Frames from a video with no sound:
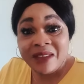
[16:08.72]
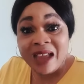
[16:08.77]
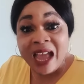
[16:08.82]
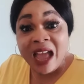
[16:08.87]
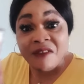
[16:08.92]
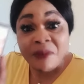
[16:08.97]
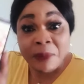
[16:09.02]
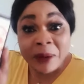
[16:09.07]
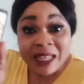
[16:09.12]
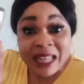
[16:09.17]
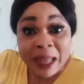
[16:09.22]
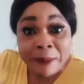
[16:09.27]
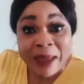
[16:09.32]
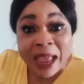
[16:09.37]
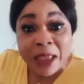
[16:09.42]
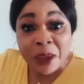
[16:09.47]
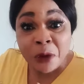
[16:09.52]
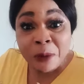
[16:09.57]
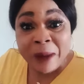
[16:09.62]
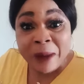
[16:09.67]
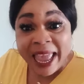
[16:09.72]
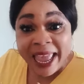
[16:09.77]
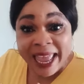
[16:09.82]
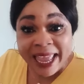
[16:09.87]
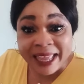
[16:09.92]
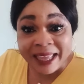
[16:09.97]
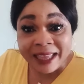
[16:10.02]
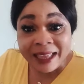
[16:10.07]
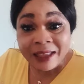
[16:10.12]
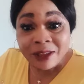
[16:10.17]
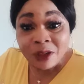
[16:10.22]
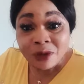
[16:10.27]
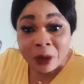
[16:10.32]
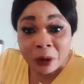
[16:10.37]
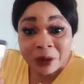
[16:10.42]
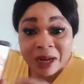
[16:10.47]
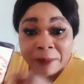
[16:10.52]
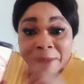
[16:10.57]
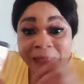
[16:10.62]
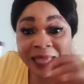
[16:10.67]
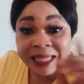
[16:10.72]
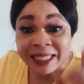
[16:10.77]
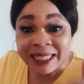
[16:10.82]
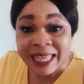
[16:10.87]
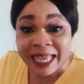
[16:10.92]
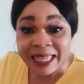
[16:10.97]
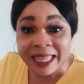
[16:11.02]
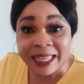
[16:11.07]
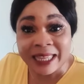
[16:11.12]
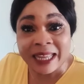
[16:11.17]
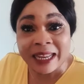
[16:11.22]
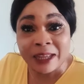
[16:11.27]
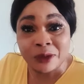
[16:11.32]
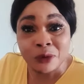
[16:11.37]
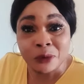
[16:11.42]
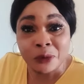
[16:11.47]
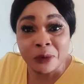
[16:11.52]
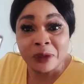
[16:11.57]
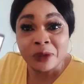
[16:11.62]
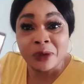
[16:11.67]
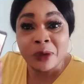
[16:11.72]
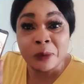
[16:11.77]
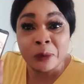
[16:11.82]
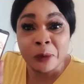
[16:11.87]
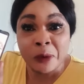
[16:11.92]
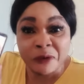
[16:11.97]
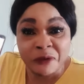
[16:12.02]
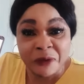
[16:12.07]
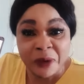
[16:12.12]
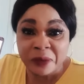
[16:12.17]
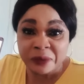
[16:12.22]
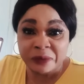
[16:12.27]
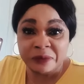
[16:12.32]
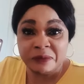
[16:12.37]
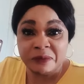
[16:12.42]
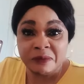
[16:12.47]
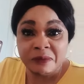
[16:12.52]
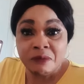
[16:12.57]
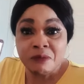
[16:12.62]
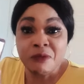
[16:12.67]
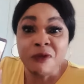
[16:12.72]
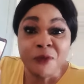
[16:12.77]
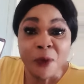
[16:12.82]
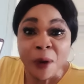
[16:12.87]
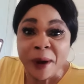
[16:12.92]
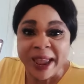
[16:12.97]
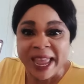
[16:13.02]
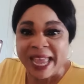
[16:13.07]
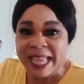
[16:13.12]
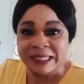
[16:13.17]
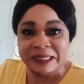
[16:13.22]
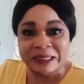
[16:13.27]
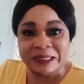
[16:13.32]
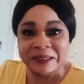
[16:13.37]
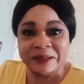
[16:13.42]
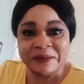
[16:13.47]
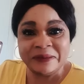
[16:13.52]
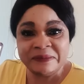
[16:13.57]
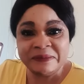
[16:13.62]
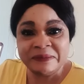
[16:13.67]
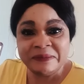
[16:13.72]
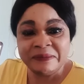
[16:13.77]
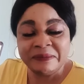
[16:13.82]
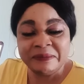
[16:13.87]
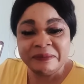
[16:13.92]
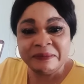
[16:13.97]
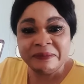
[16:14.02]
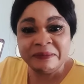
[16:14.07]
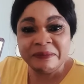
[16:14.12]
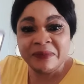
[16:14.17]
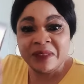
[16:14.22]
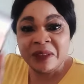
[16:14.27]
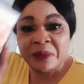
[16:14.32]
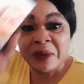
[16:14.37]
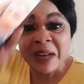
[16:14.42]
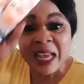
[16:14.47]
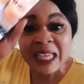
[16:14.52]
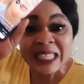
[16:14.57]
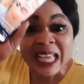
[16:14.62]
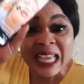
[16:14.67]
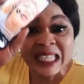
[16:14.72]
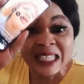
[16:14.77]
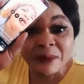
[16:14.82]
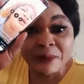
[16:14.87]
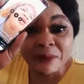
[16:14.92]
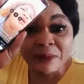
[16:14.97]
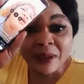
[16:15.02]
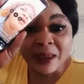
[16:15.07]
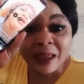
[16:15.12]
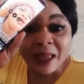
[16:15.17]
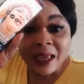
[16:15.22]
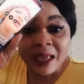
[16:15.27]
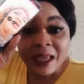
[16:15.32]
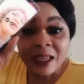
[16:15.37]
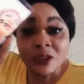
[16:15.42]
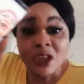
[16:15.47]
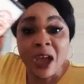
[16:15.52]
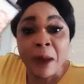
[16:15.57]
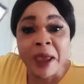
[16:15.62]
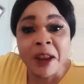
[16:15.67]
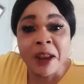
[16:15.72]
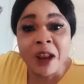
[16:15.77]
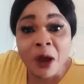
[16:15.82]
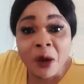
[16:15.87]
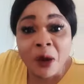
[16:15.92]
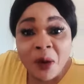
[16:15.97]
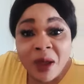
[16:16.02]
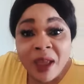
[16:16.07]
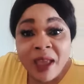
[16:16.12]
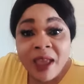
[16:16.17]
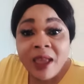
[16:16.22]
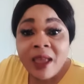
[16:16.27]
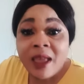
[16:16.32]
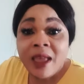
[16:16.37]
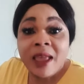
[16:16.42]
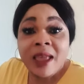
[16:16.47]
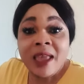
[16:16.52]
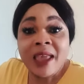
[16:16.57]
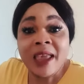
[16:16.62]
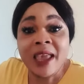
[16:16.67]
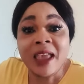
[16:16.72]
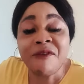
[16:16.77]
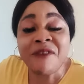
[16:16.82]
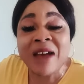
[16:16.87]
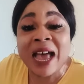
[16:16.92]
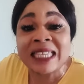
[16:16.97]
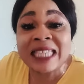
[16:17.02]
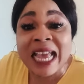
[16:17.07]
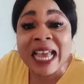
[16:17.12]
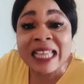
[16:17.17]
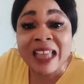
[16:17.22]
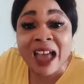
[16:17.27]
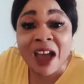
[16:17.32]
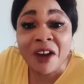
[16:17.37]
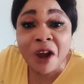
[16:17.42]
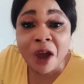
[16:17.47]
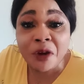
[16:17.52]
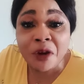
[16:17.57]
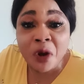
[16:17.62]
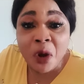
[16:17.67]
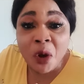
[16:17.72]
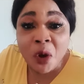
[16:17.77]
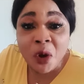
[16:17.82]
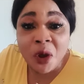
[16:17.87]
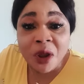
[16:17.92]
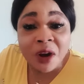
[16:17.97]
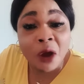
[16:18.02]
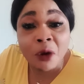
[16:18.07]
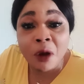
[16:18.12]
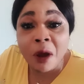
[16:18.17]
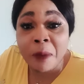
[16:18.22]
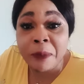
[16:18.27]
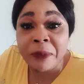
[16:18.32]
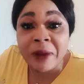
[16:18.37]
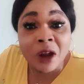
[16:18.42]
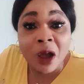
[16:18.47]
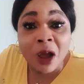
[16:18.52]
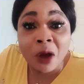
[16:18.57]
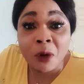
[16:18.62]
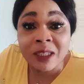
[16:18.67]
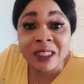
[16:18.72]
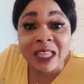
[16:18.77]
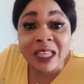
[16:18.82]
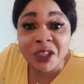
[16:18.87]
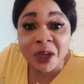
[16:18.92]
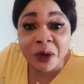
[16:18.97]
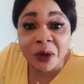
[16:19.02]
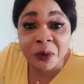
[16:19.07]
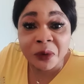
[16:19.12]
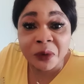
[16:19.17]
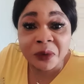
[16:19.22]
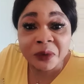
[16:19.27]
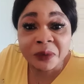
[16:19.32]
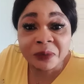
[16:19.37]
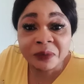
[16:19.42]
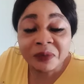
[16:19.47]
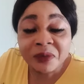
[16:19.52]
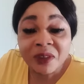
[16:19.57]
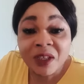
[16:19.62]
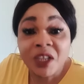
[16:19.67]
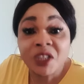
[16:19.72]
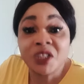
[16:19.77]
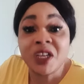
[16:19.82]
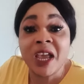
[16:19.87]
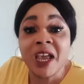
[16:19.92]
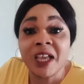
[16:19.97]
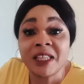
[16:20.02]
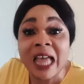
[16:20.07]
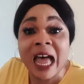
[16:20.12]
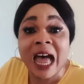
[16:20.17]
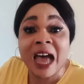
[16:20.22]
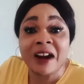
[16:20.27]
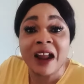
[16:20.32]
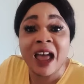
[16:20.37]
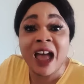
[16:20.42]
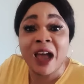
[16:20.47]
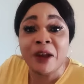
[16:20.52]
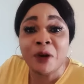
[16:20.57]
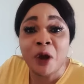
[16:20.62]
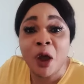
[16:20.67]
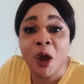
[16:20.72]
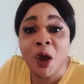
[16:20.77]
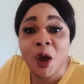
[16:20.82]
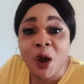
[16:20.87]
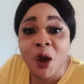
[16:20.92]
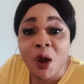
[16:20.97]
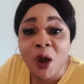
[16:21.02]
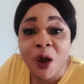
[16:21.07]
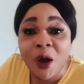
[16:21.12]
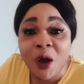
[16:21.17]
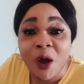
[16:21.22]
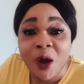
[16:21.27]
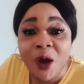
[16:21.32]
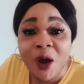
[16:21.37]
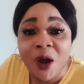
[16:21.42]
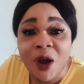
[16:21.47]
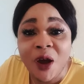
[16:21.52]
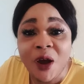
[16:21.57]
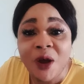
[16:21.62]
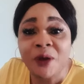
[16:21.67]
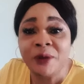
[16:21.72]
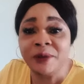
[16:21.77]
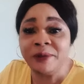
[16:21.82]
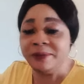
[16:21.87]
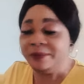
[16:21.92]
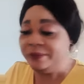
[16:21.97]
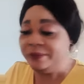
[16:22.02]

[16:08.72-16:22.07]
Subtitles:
Everybody, they buy human hair. This is what they buy synthetic thing. They do reform. Do for head. When I say CP. Dominion. If I said that, no, you not go station, no. She don't run, no.